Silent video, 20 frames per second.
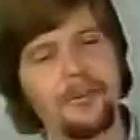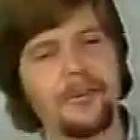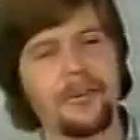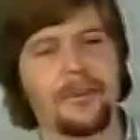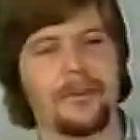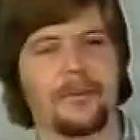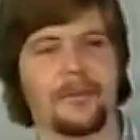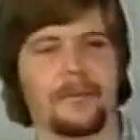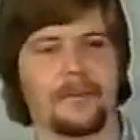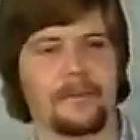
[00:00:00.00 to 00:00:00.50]

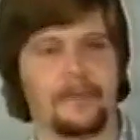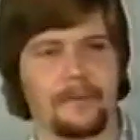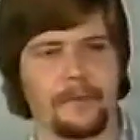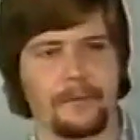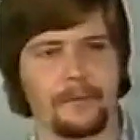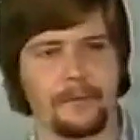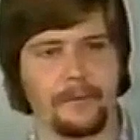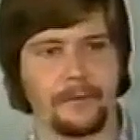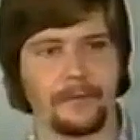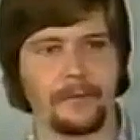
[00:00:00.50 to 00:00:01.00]
you."
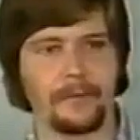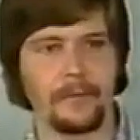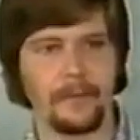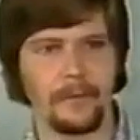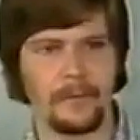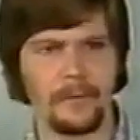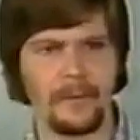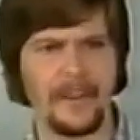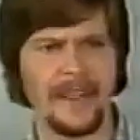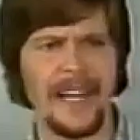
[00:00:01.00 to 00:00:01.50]

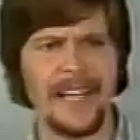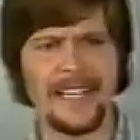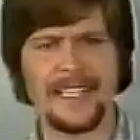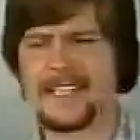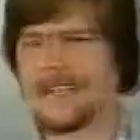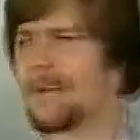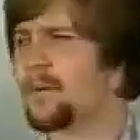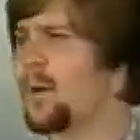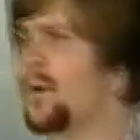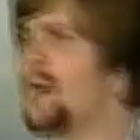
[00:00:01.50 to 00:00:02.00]
And they
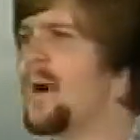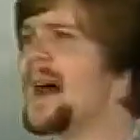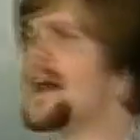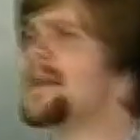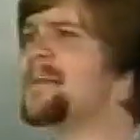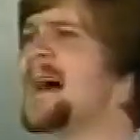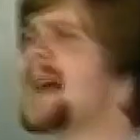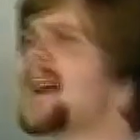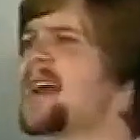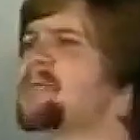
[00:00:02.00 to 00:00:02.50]
say, "Well, what
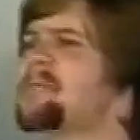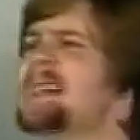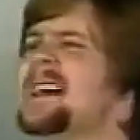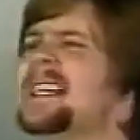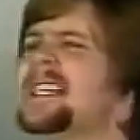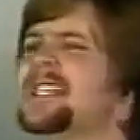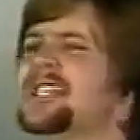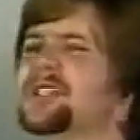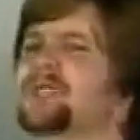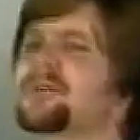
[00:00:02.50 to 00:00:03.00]
about our
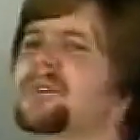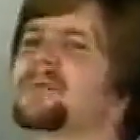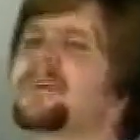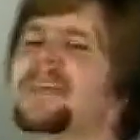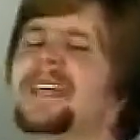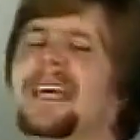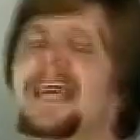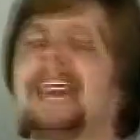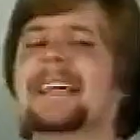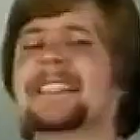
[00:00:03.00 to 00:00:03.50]
ministry?
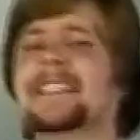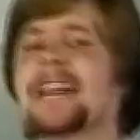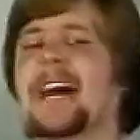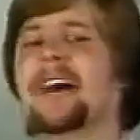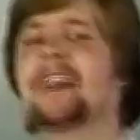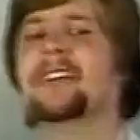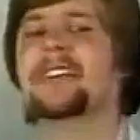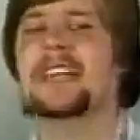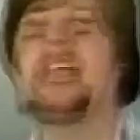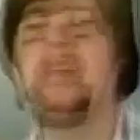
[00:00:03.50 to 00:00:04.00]
We cast
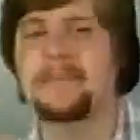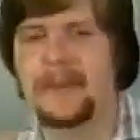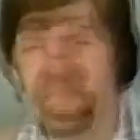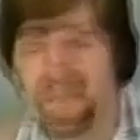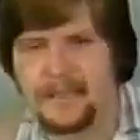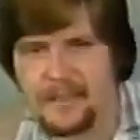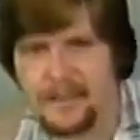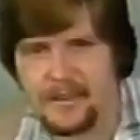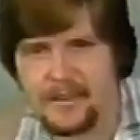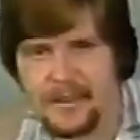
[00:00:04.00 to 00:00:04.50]
out
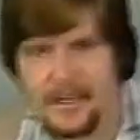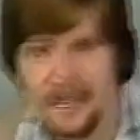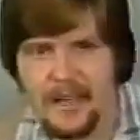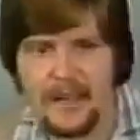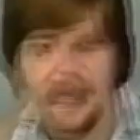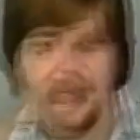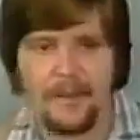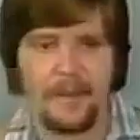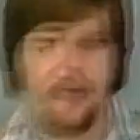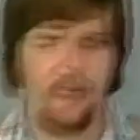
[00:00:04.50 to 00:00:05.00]
demons.
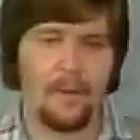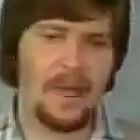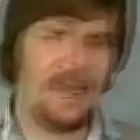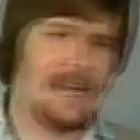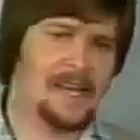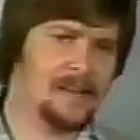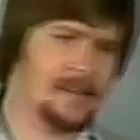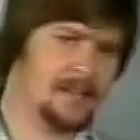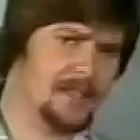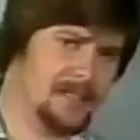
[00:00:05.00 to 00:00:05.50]
We
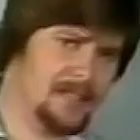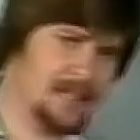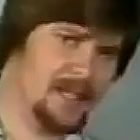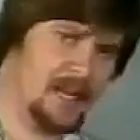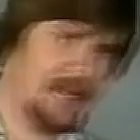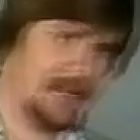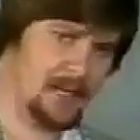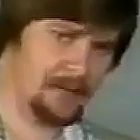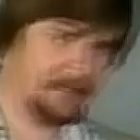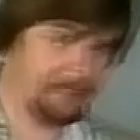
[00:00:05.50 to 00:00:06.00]
healed the
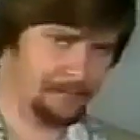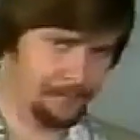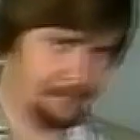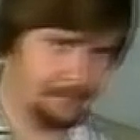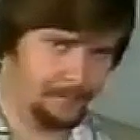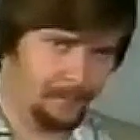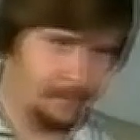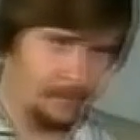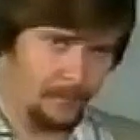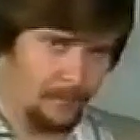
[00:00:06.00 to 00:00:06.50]
sick.
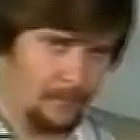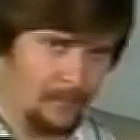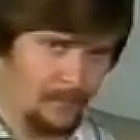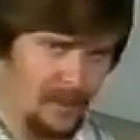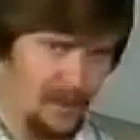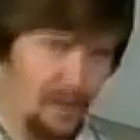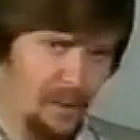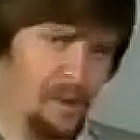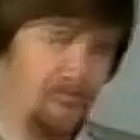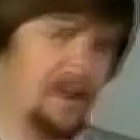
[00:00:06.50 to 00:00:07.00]

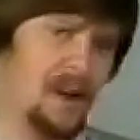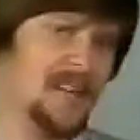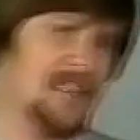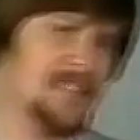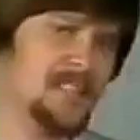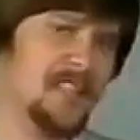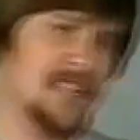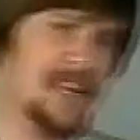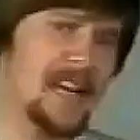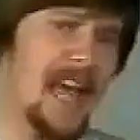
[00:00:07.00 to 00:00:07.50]
We
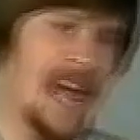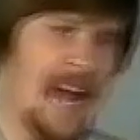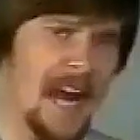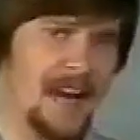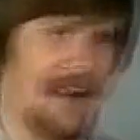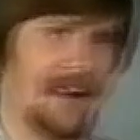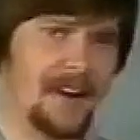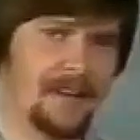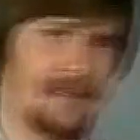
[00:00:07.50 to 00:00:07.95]
raised the dead."